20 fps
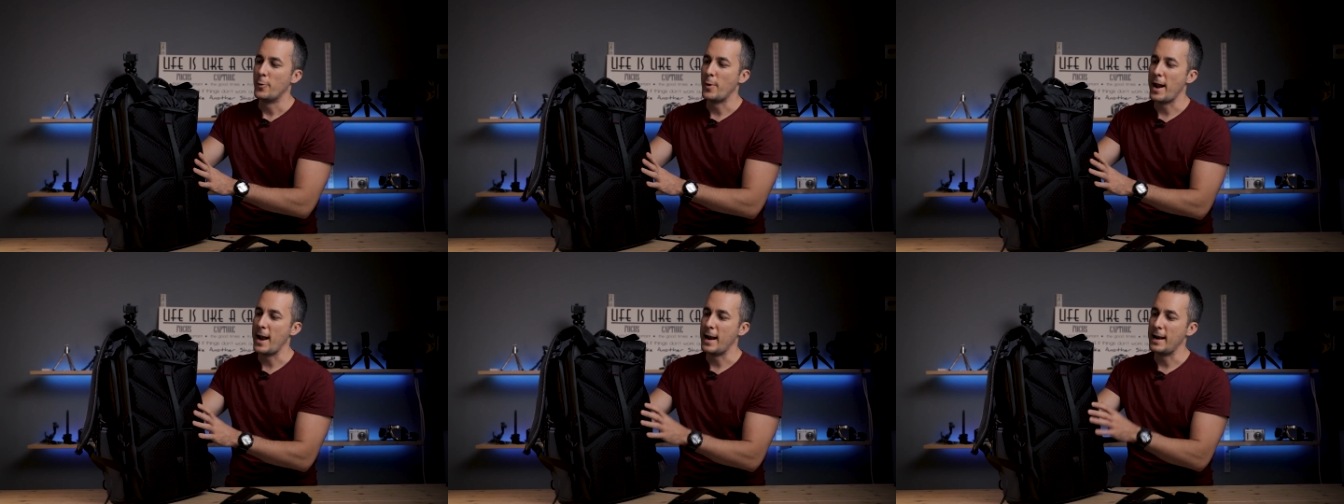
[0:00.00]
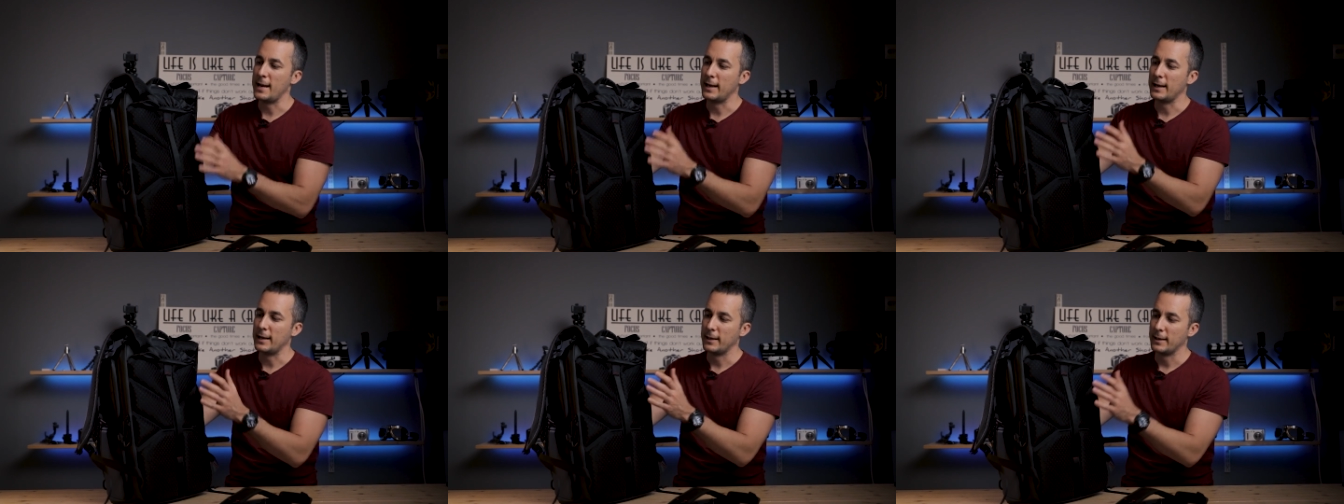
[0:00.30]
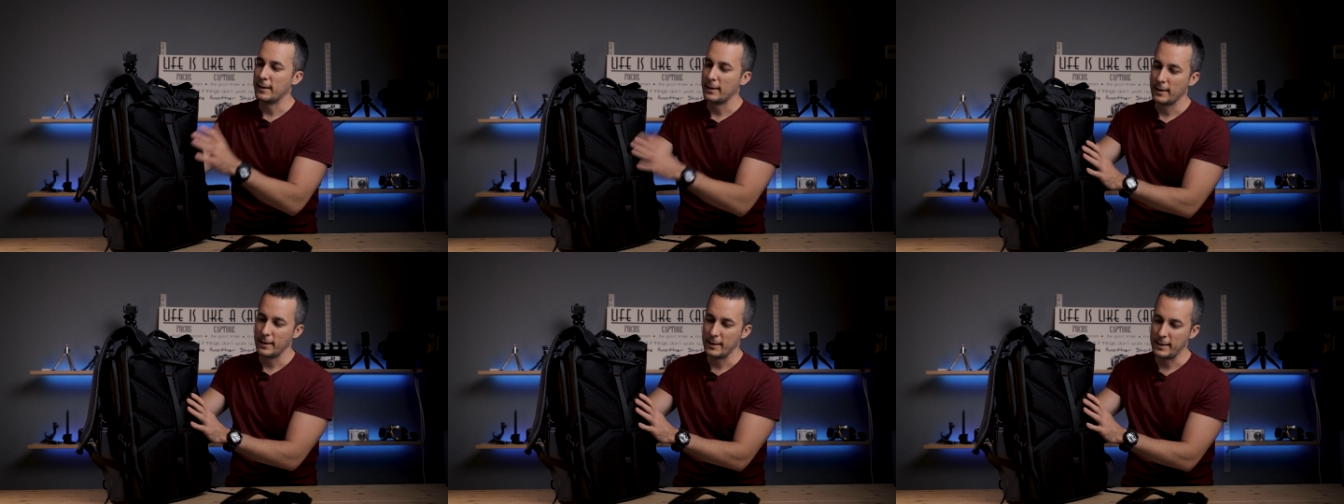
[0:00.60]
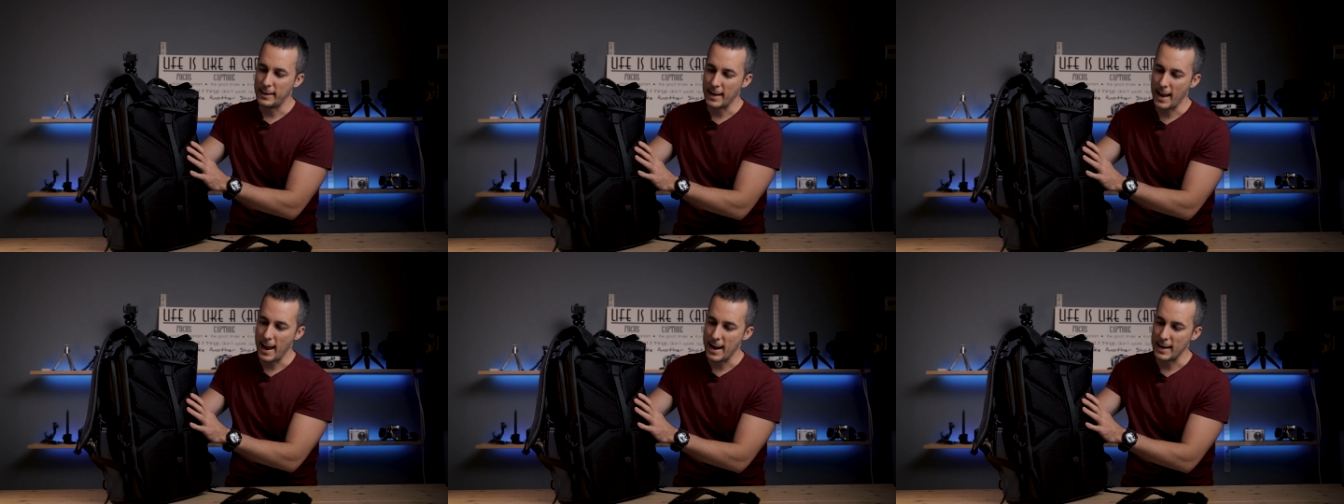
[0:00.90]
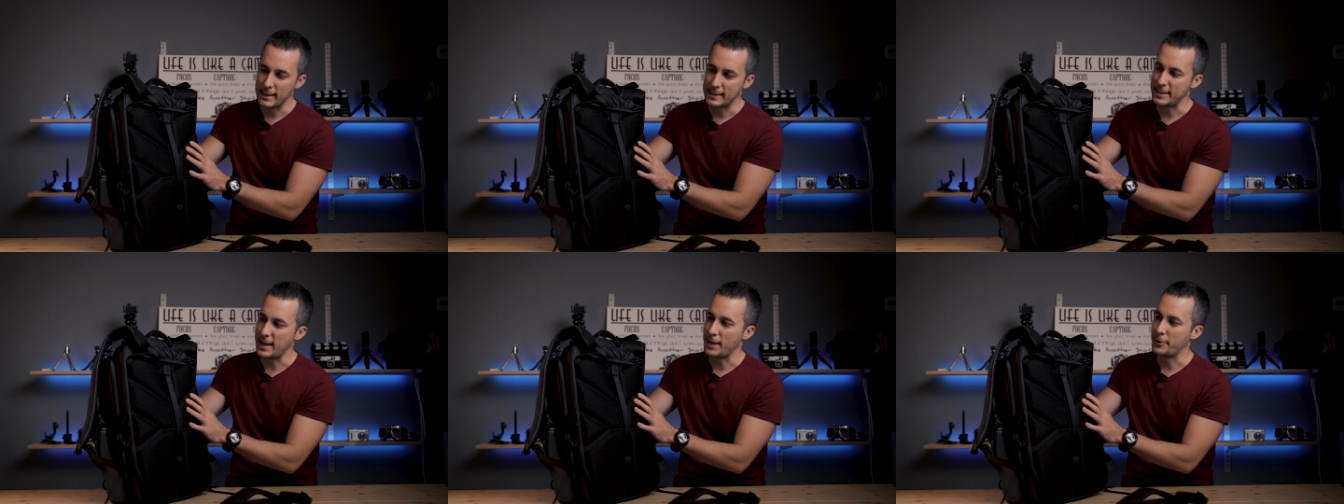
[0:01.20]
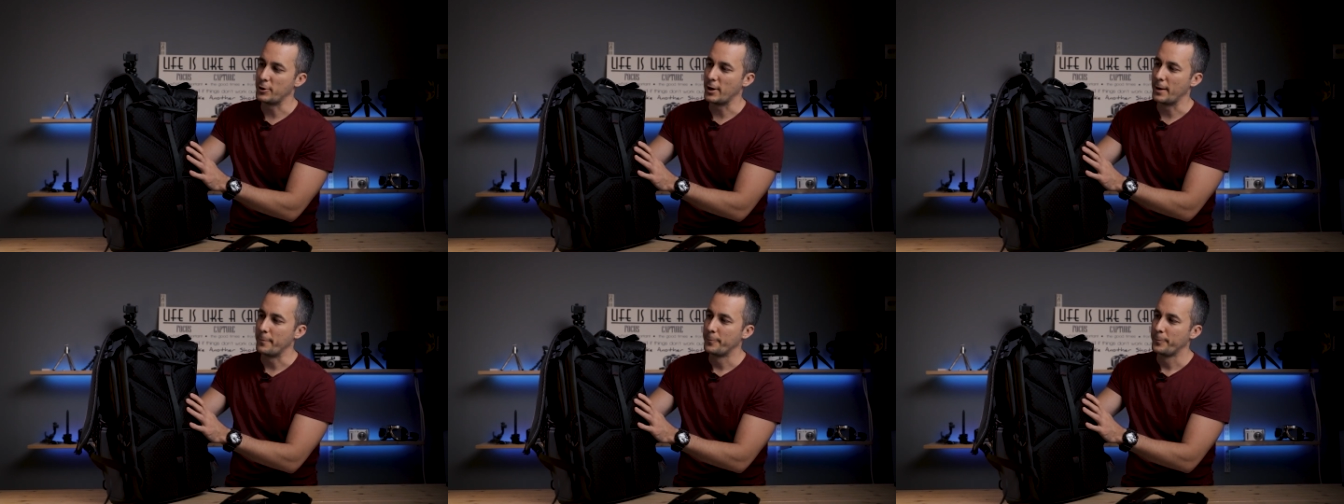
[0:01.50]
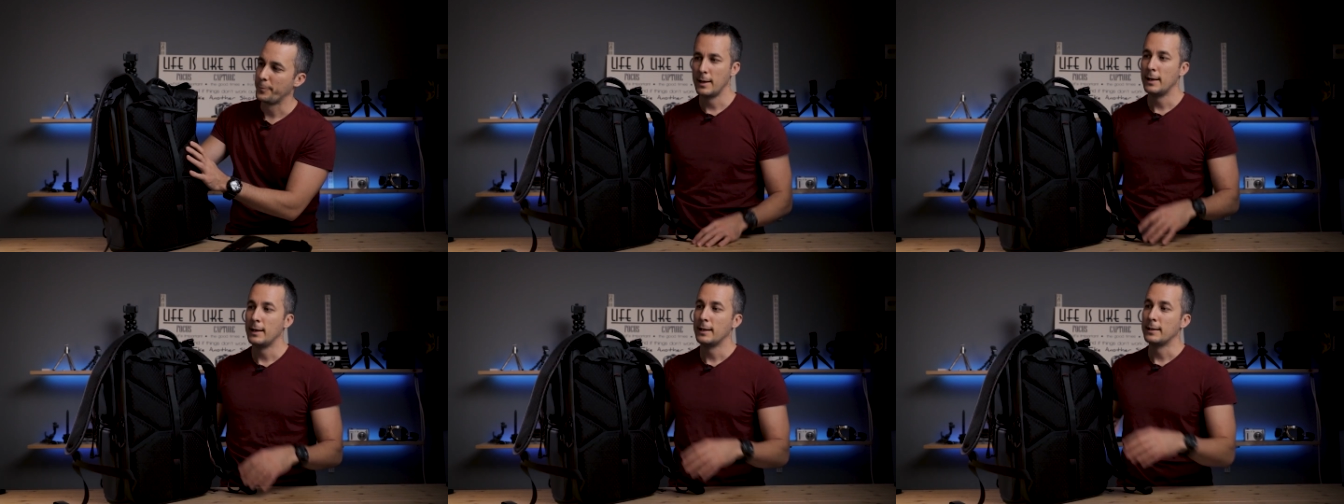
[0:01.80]
raining day, etc.
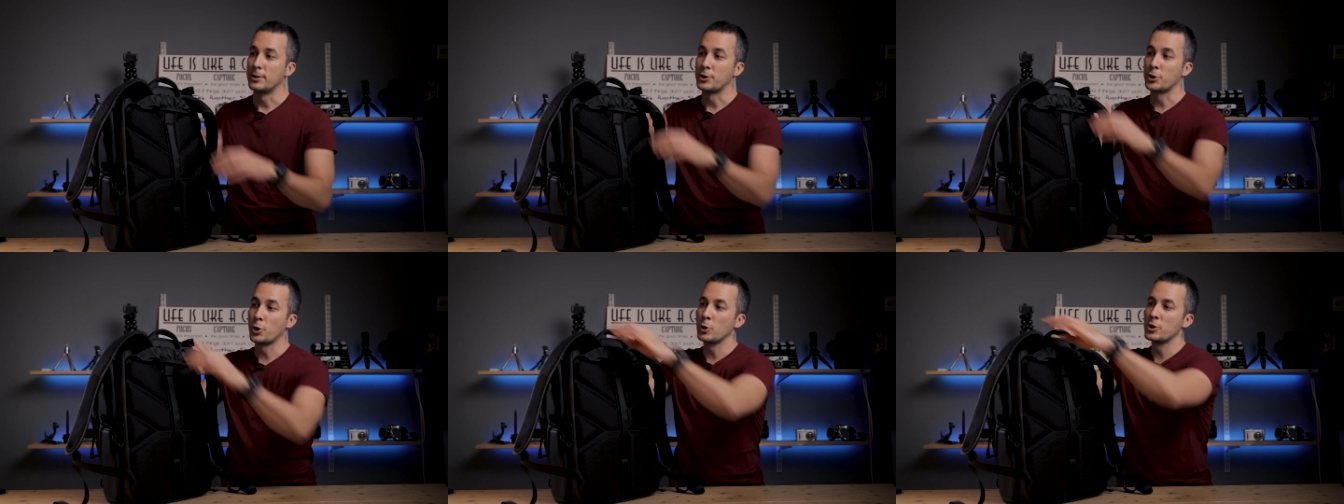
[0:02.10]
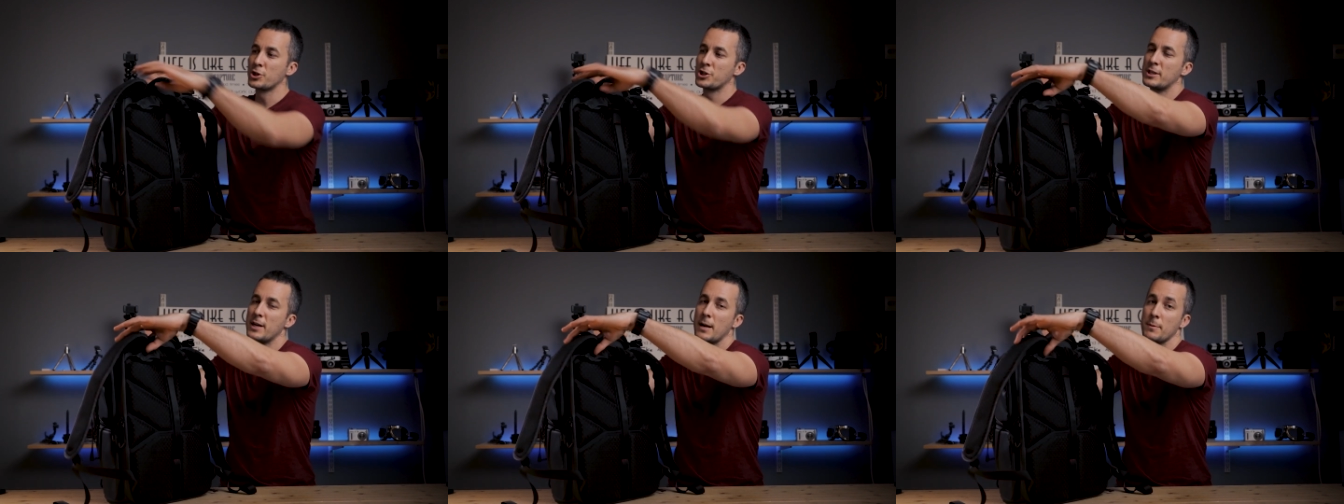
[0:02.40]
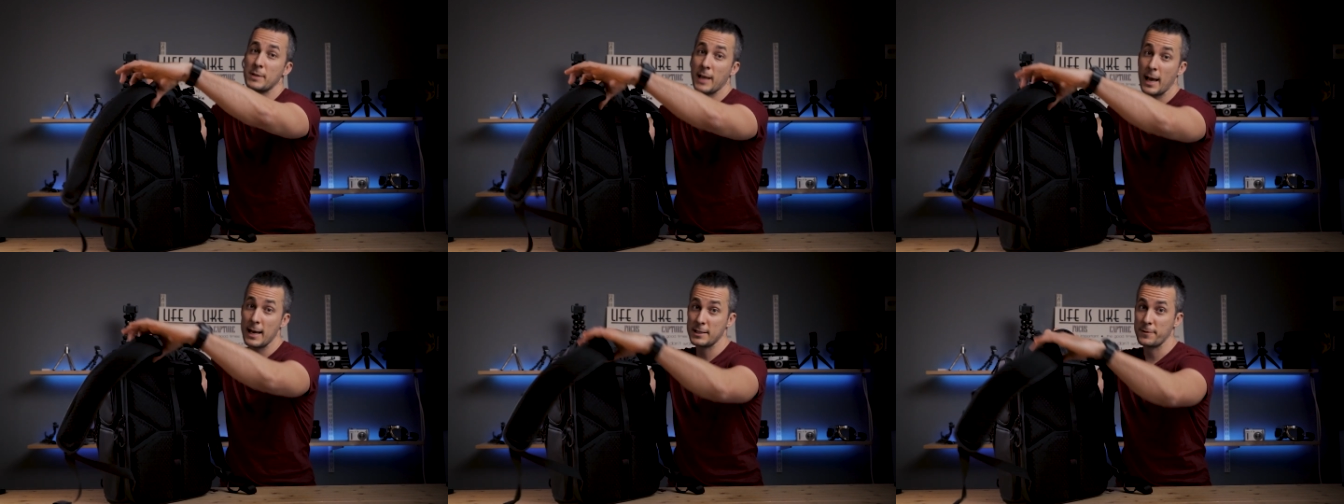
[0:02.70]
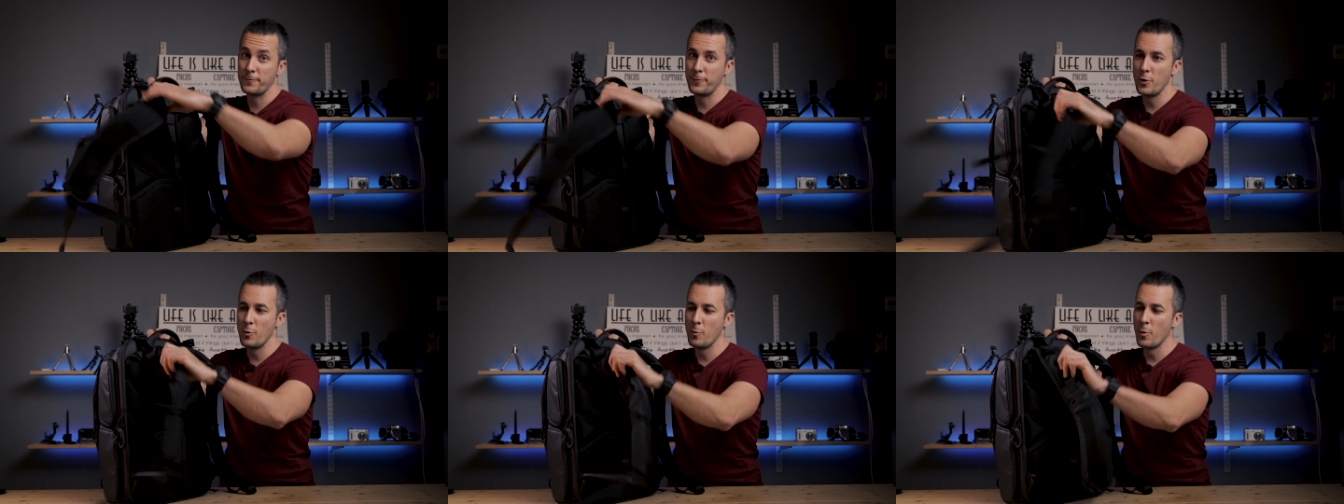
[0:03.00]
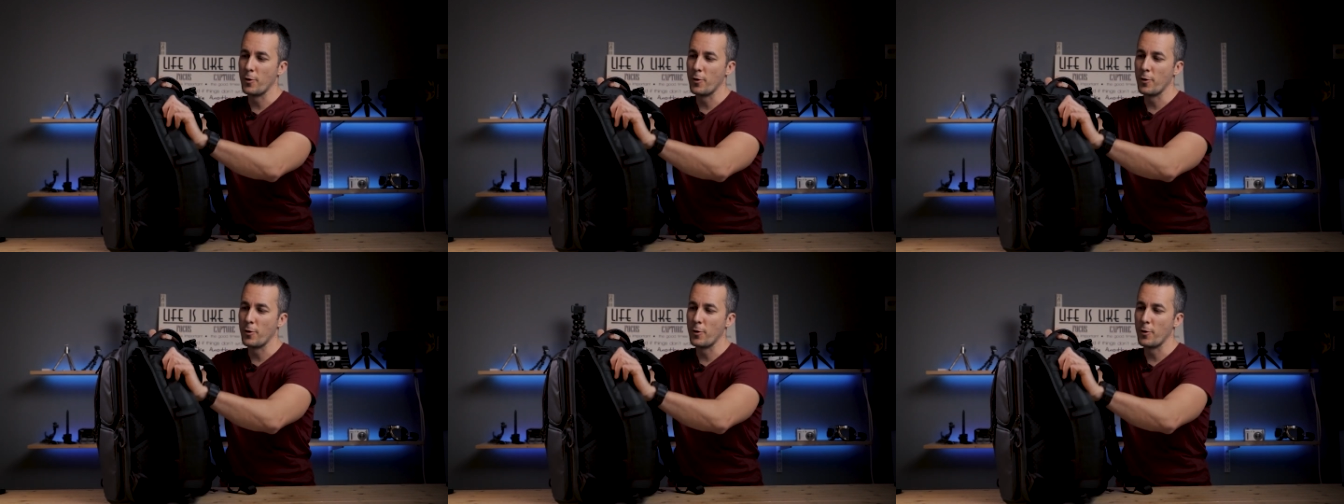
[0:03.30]
The shoulder straps has few